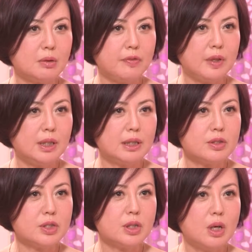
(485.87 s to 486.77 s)
of
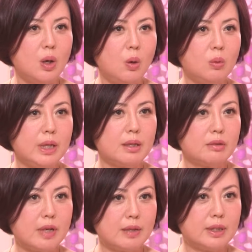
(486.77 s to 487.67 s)
Finland only
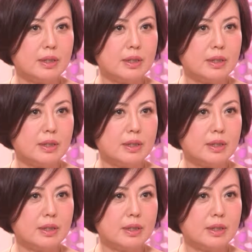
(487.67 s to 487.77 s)
grant